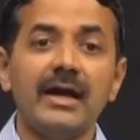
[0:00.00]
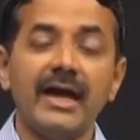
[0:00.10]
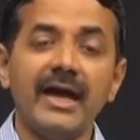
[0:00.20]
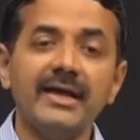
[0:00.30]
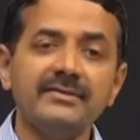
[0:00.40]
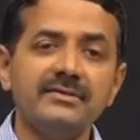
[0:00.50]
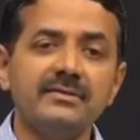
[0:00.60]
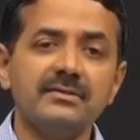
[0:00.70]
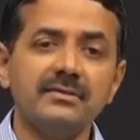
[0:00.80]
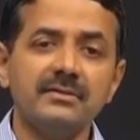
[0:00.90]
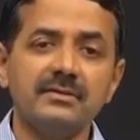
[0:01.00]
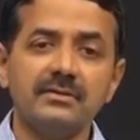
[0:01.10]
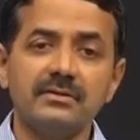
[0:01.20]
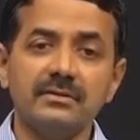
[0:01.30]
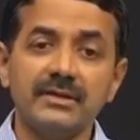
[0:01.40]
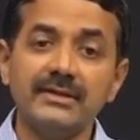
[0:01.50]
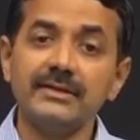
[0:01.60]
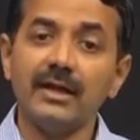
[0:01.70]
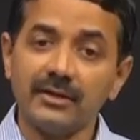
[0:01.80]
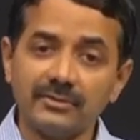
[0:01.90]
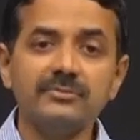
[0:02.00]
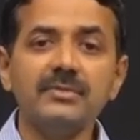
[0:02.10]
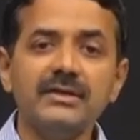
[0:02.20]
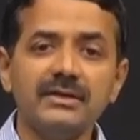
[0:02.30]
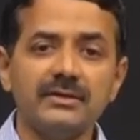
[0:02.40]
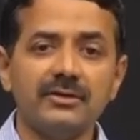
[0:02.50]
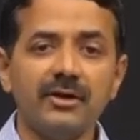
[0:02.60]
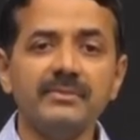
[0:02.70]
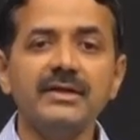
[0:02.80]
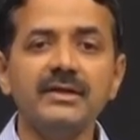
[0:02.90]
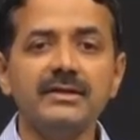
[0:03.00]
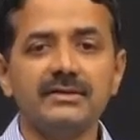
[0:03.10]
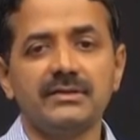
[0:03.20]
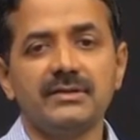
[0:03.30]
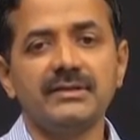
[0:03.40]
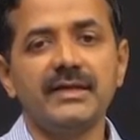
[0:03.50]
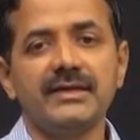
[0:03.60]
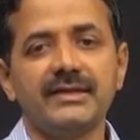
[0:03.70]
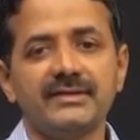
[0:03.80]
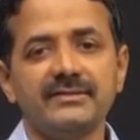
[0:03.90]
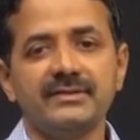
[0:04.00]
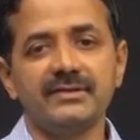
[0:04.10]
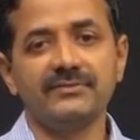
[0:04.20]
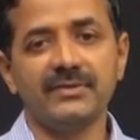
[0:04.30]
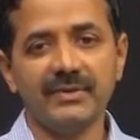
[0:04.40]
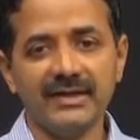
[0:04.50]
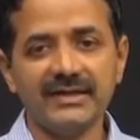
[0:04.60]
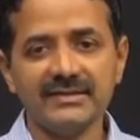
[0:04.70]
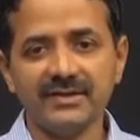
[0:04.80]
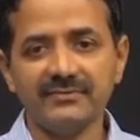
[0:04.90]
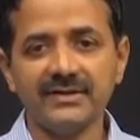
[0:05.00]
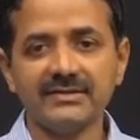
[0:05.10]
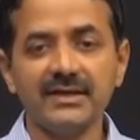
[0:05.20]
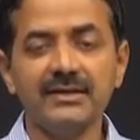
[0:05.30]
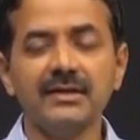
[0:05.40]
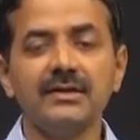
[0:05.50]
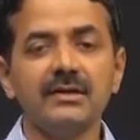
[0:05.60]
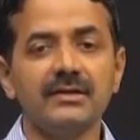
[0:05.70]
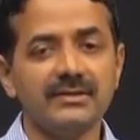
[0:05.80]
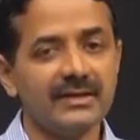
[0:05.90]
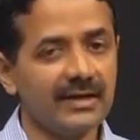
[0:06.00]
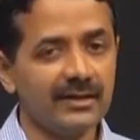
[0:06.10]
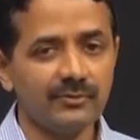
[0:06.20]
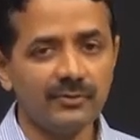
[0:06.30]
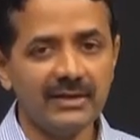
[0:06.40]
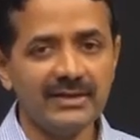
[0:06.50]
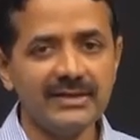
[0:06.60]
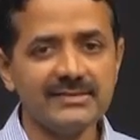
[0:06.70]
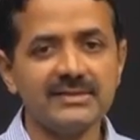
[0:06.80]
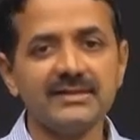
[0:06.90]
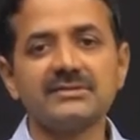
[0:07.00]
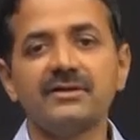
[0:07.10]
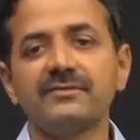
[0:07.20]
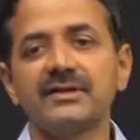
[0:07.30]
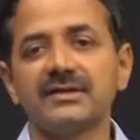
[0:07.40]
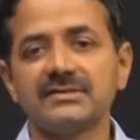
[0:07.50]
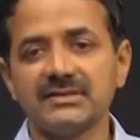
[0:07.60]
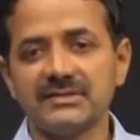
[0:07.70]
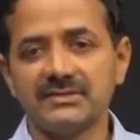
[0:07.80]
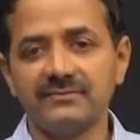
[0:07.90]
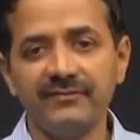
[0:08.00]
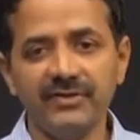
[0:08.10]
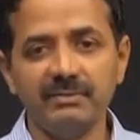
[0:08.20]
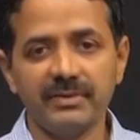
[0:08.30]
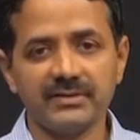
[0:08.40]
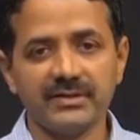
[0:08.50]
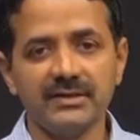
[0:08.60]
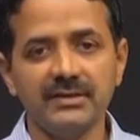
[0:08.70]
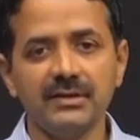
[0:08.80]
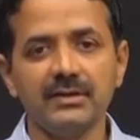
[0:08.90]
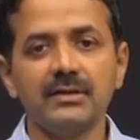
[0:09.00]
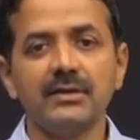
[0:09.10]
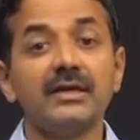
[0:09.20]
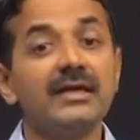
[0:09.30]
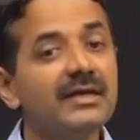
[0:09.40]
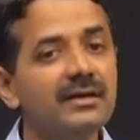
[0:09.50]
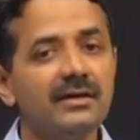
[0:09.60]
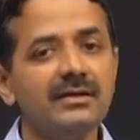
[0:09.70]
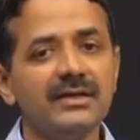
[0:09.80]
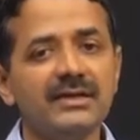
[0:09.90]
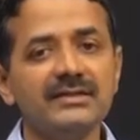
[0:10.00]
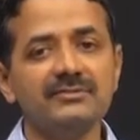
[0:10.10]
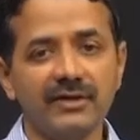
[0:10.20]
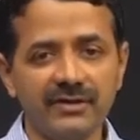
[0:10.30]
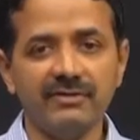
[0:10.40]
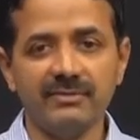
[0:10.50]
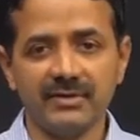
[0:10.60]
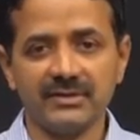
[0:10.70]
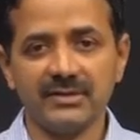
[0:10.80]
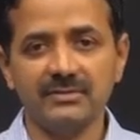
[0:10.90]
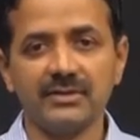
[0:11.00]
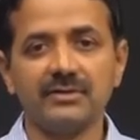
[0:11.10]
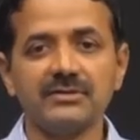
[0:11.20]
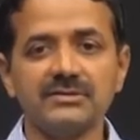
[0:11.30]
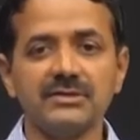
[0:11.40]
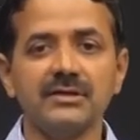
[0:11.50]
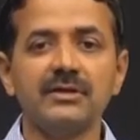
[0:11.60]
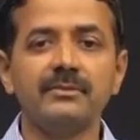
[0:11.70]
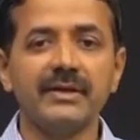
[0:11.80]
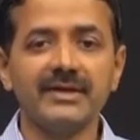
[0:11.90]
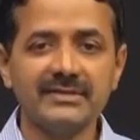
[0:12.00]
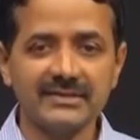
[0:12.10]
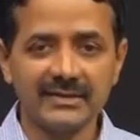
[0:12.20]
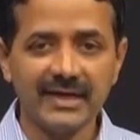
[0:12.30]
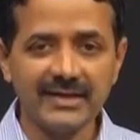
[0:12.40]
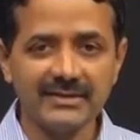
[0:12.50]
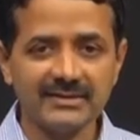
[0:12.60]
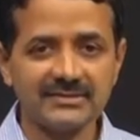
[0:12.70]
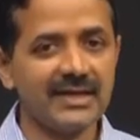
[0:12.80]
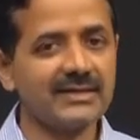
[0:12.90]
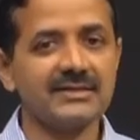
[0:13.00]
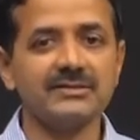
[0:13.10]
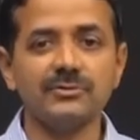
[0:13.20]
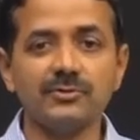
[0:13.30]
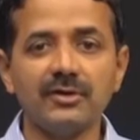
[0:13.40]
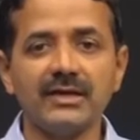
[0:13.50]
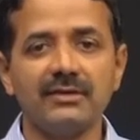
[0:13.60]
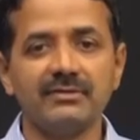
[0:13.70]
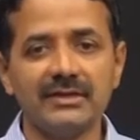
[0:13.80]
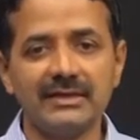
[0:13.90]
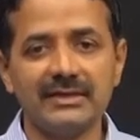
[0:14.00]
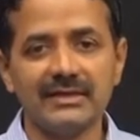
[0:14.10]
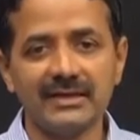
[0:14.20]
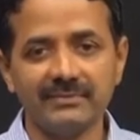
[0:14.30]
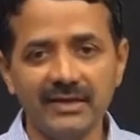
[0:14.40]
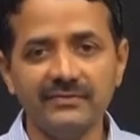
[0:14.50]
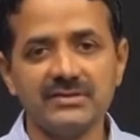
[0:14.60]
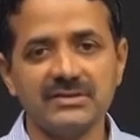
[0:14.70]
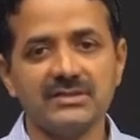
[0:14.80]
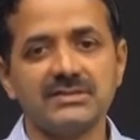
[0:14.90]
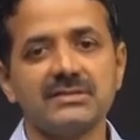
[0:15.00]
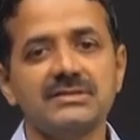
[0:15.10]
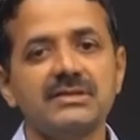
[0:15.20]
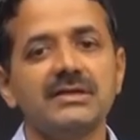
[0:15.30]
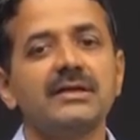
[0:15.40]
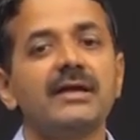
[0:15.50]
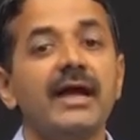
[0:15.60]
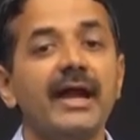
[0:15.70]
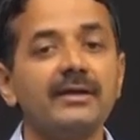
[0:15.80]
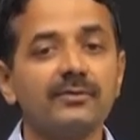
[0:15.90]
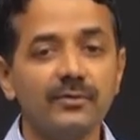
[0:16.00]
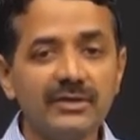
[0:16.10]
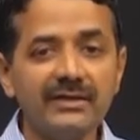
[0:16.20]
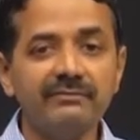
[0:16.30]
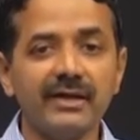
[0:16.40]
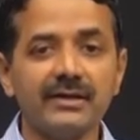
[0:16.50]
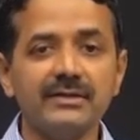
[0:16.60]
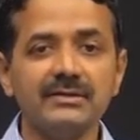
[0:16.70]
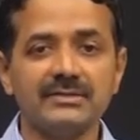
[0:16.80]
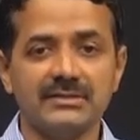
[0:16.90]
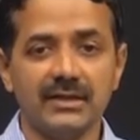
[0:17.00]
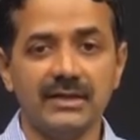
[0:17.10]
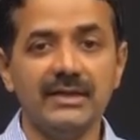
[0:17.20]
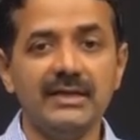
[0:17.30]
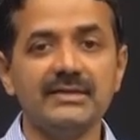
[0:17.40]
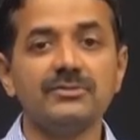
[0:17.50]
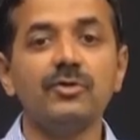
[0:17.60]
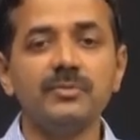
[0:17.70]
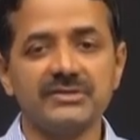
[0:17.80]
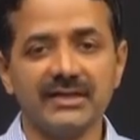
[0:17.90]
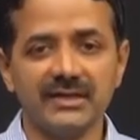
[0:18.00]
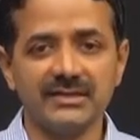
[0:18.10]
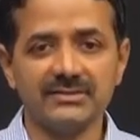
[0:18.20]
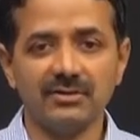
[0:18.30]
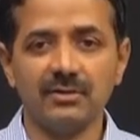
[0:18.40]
As in autosomal dominant inheritance, if the parent is affected, there are two alleles, the risk of recurrence is fifty percent. Here it is twenty-five percent because parents are carriers, carriers do not have any clinical manifestations, and only when the child is homozygous